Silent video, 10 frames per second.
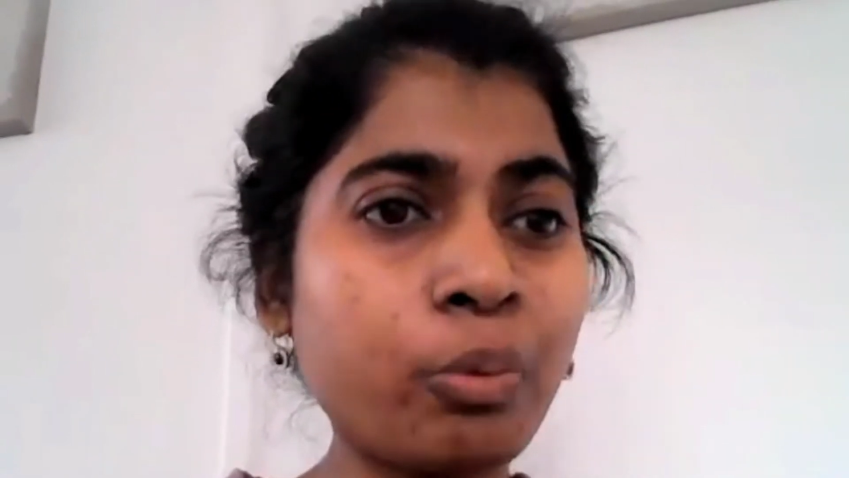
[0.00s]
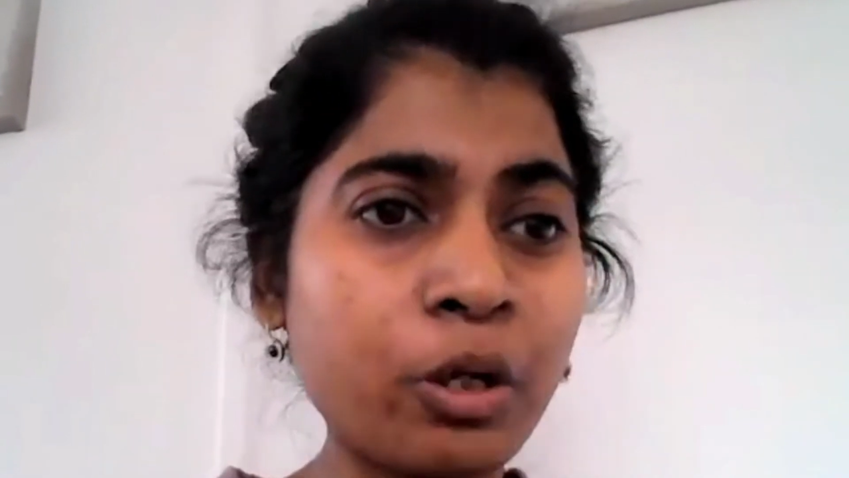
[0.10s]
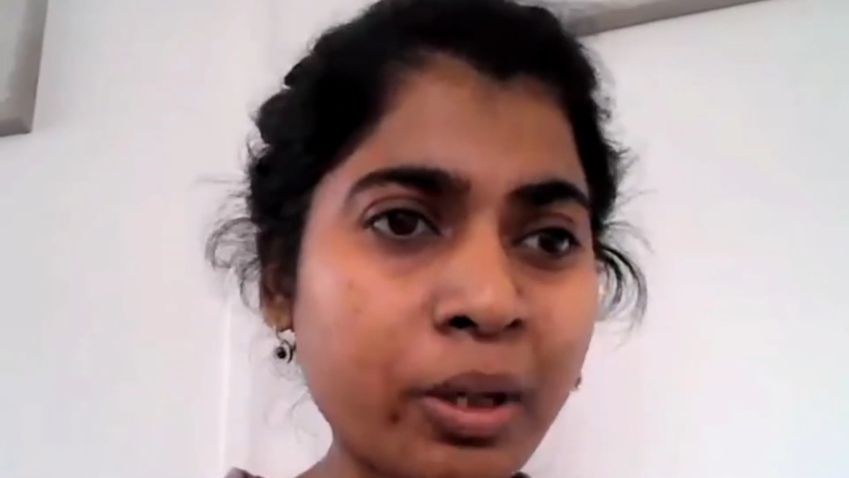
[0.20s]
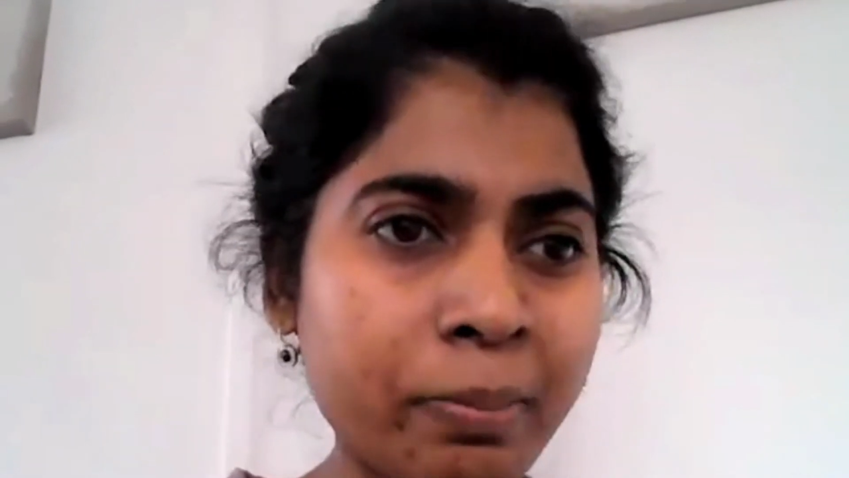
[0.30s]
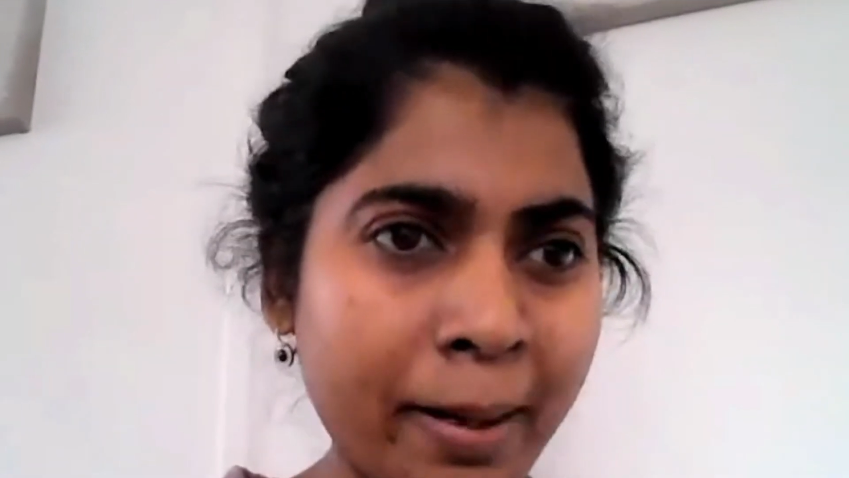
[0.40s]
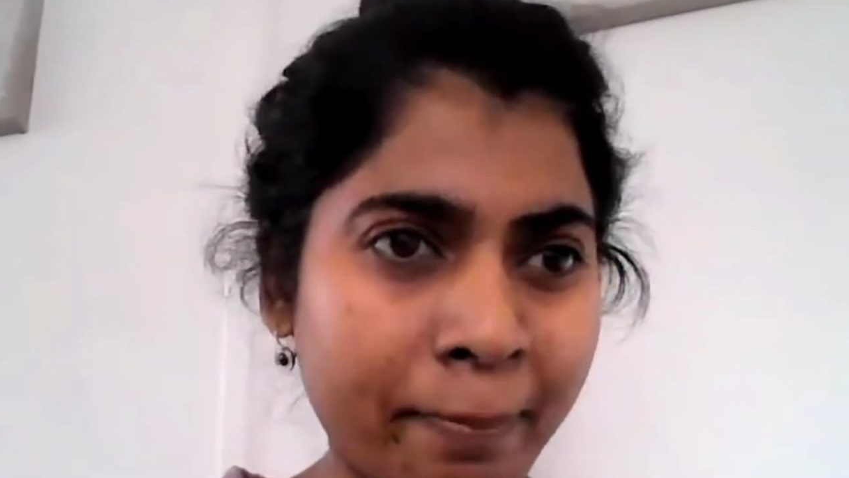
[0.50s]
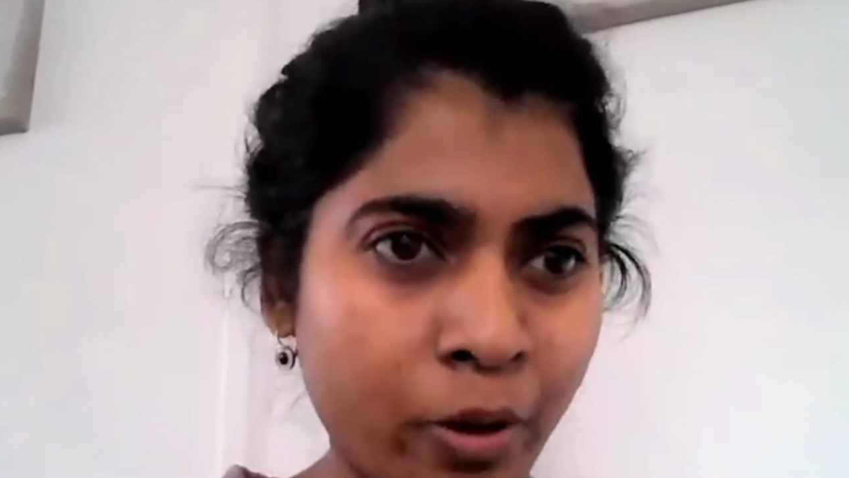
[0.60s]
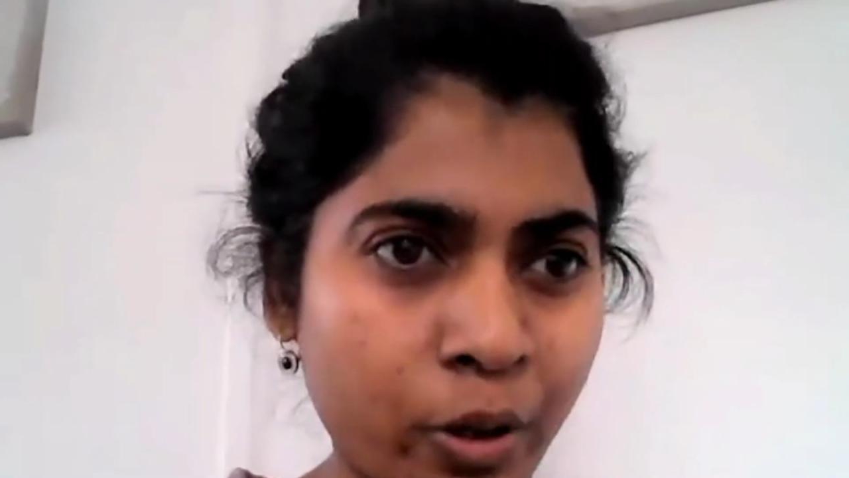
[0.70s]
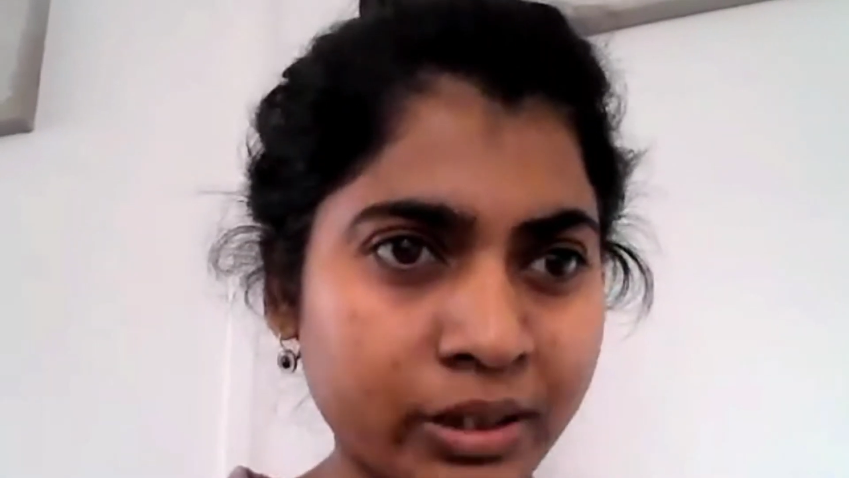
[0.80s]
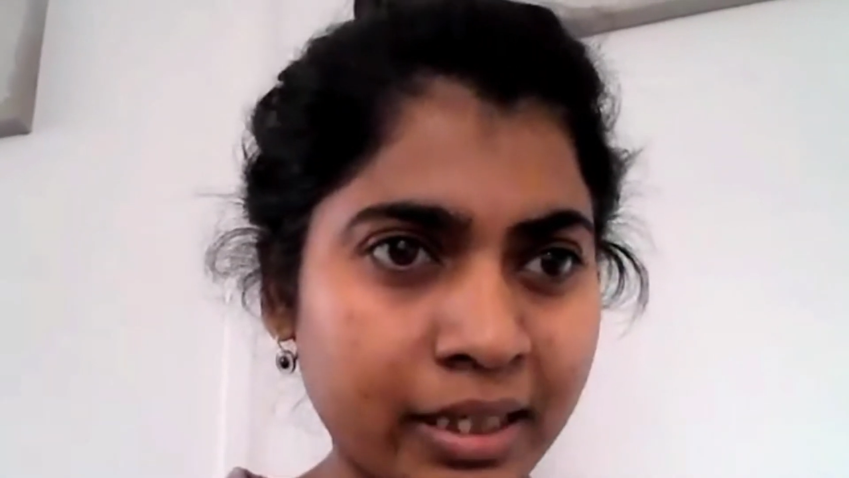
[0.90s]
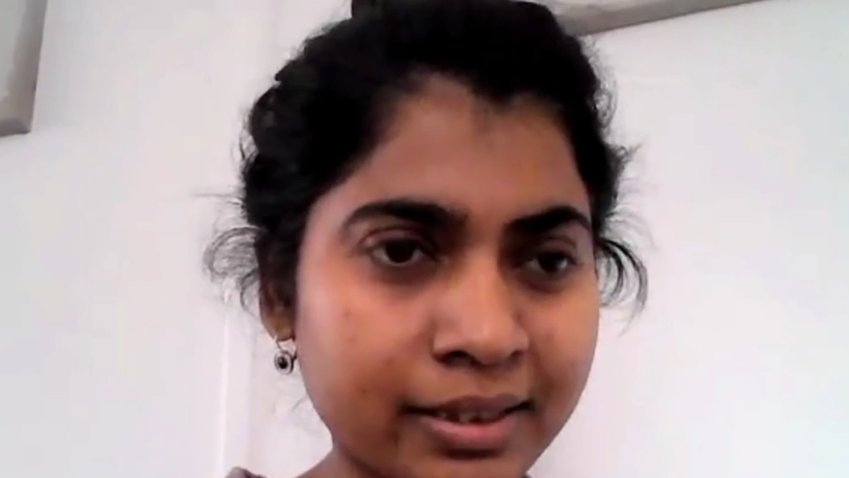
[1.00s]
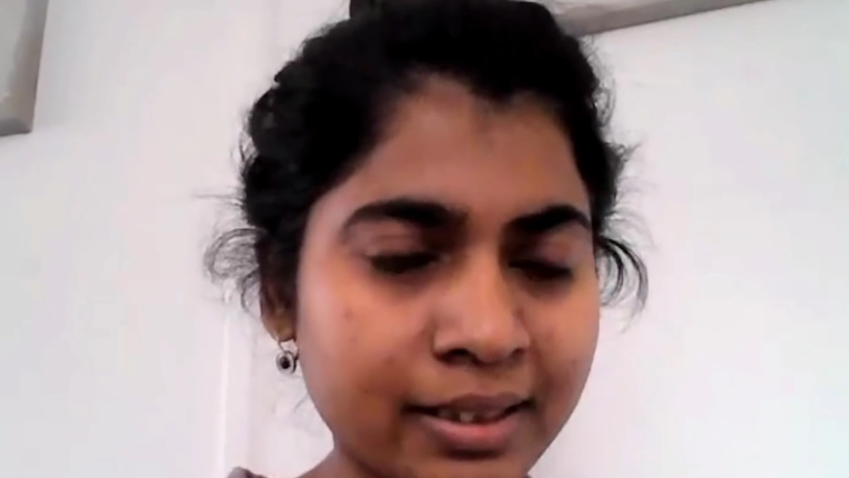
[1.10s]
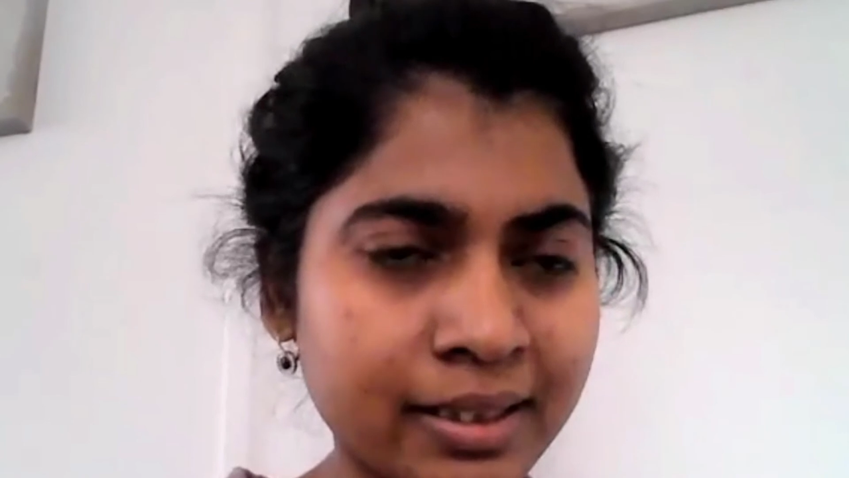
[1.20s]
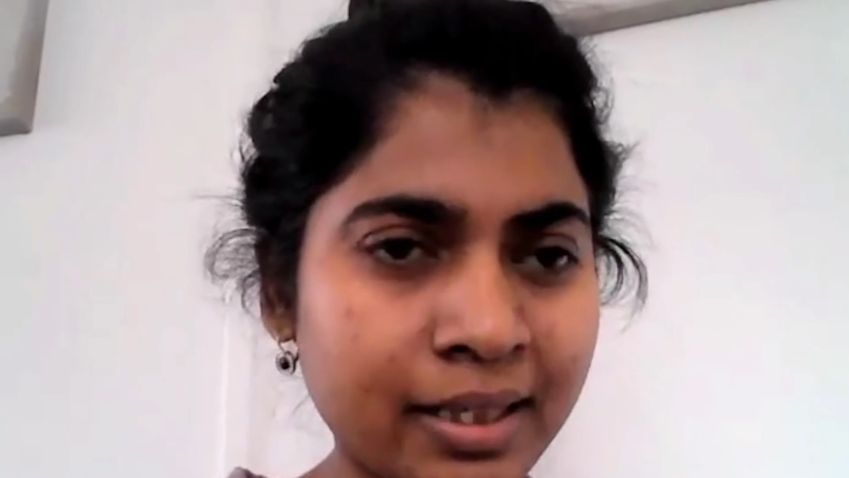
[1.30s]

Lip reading: we do it by process?